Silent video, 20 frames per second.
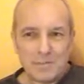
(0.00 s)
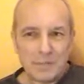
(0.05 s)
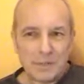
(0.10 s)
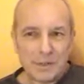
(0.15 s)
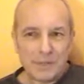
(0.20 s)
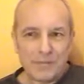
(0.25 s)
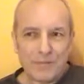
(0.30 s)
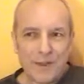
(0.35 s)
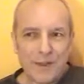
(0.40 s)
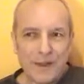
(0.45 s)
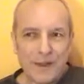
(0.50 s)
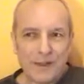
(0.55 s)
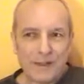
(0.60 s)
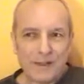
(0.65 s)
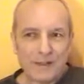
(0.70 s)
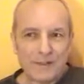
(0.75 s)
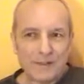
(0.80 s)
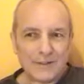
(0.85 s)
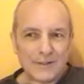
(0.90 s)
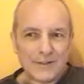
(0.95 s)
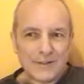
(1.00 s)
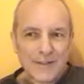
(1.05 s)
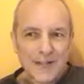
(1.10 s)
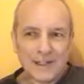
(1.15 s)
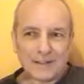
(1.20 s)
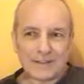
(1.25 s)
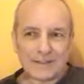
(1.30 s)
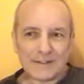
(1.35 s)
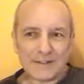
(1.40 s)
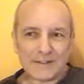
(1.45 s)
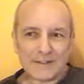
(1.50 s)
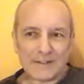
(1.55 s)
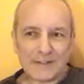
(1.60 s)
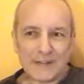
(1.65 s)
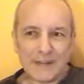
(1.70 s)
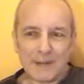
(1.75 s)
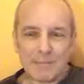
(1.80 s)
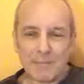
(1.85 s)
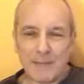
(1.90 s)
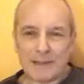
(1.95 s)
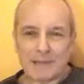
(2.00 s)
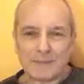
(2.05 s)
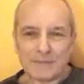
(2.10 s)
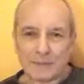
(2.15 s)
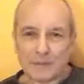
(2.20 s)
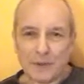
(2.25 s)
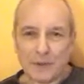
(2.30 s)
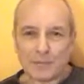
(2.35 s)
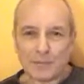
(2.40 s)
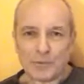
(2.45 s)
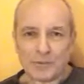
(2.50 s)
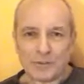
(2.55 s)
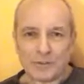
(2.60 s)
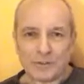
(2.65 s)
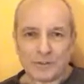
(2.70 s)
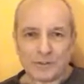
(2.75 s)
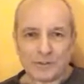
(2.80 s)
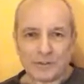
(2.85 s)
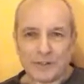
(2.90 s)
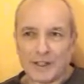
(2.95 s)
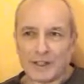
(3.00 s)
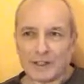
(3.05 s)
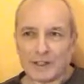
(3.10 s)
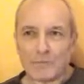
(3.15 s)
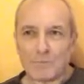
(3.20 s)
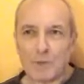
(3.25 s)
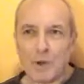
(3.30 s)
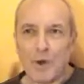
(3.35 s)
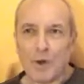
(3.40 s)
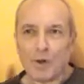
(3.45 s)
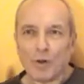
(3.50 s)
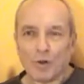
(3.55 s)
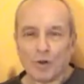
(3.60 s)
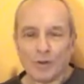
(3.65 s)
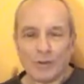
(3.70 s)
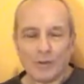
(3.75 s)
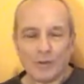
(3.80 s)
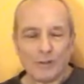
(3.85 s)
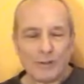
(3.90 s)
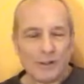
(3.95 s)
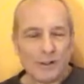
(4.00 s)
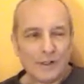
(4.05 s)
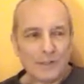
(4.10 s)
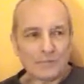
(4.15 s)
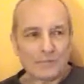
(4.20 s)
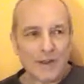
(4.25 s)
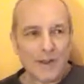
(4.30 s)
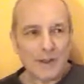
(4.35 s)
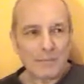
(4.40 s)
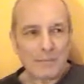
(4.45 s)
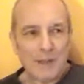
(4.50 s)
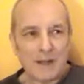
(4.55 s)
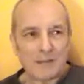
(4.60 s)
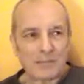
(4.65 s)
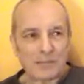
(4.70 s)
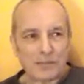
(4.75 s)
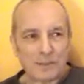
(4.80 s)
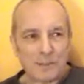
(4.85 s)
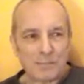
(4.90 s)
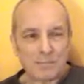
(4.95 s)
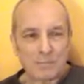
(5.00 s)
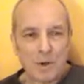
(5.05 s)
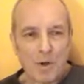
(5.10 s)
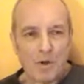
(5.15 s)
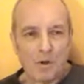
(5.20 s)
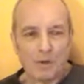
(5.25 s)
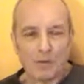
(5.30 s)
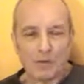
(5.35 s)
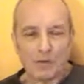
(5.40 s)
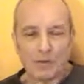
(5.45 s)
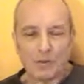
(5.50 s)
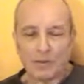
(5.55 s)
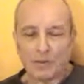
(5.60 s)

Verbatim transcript: But if I sense a mental object like a ball, if I imagine a ball,